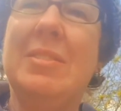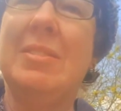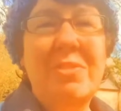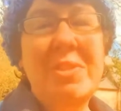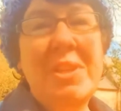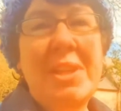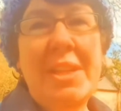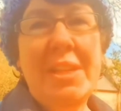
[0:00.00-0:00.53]
uh,
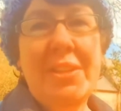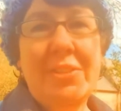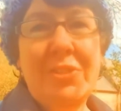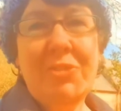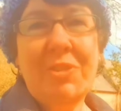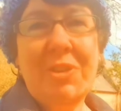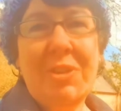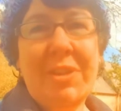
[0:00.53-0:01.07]
really
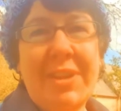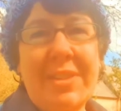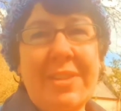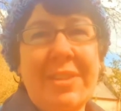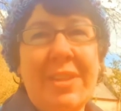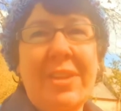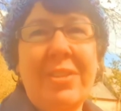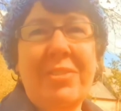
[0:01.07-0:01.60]

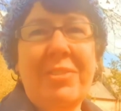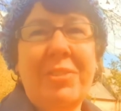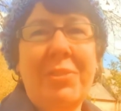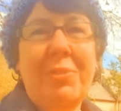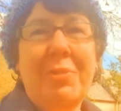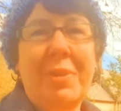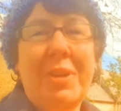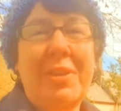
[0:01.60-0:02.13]
tries
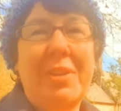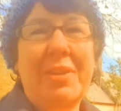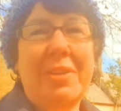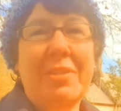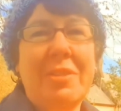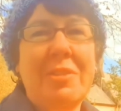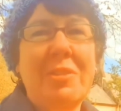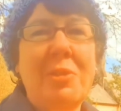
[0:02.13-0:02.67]
to uh,
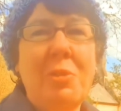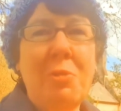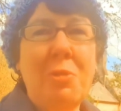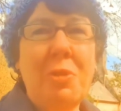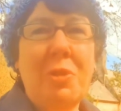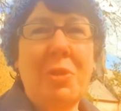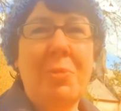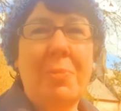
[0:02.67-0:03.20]

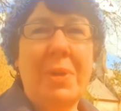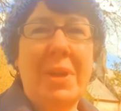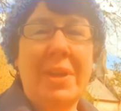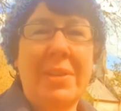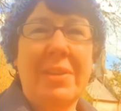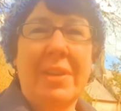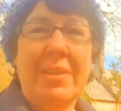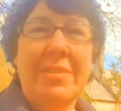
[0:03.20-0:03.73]
soothe them
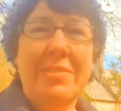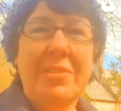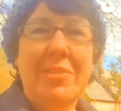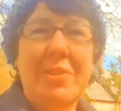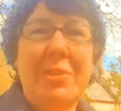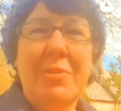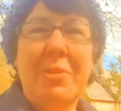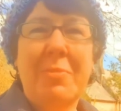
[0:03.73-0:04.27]
and, and
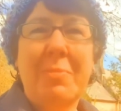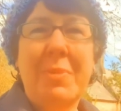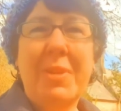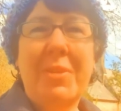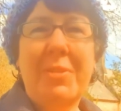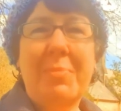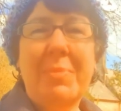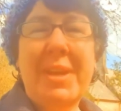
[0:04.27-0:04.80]
to calm
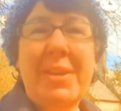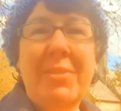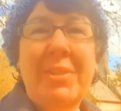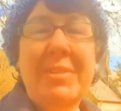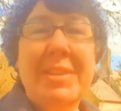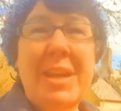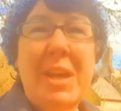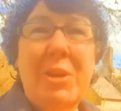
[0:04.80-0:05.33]
them
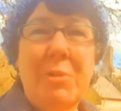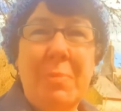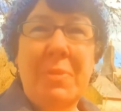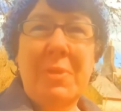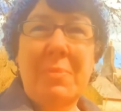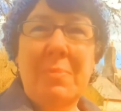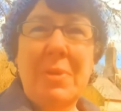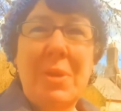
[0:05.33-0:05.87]
down and to
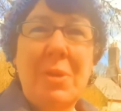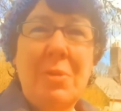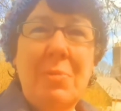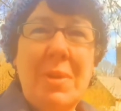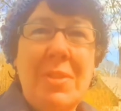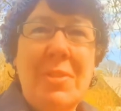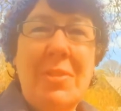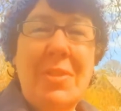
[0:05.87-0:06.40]
help them
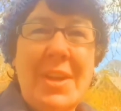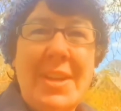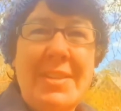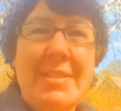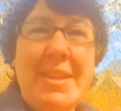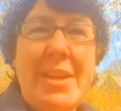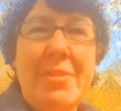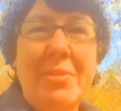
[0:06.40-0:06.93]
with
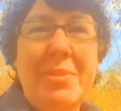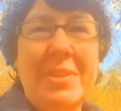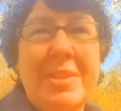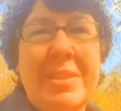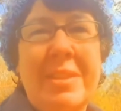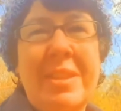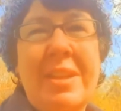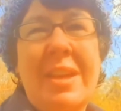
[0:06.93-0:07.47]
their
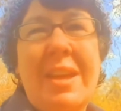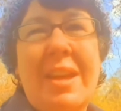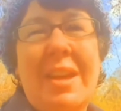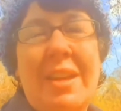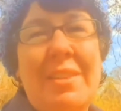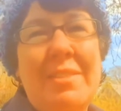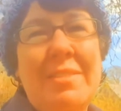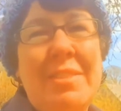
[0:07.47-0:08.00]
doubts
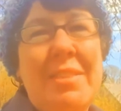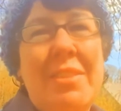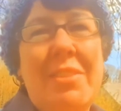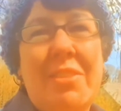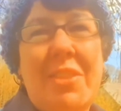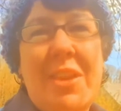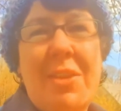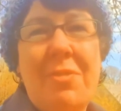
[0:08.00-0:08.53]
and
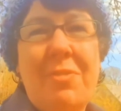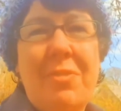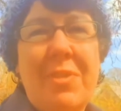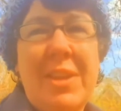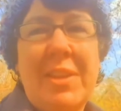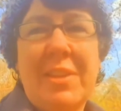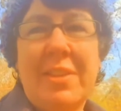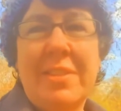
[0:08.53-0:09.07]
their
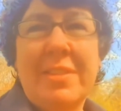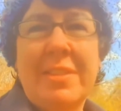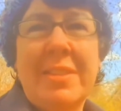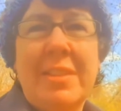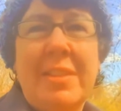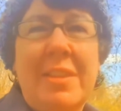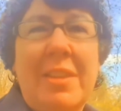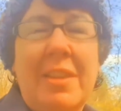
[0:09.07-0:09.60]

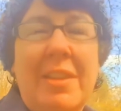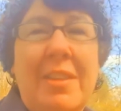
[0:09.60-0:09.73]
fears.